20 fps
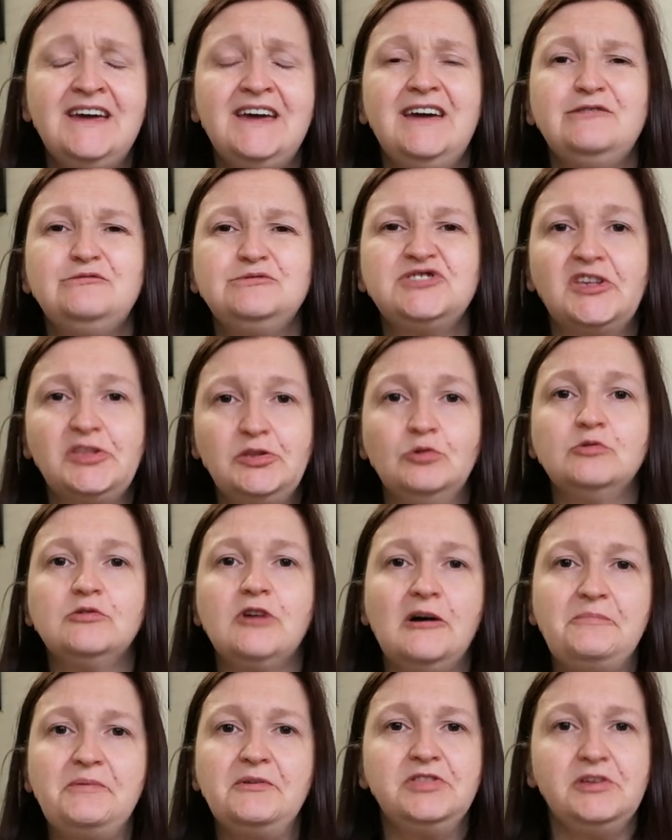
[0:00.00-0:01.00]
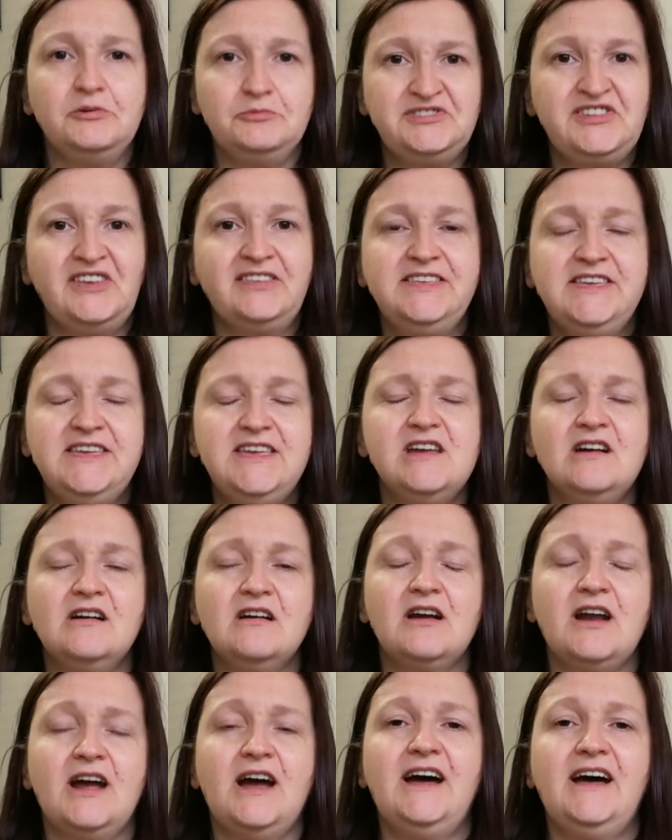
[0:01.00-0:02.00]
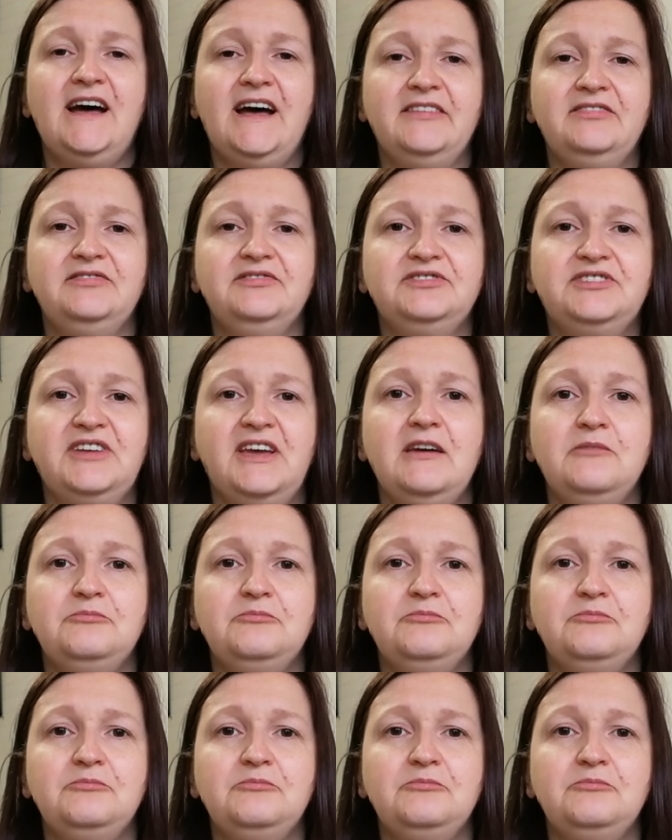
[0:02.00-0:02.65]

It was an old couple that was in here, and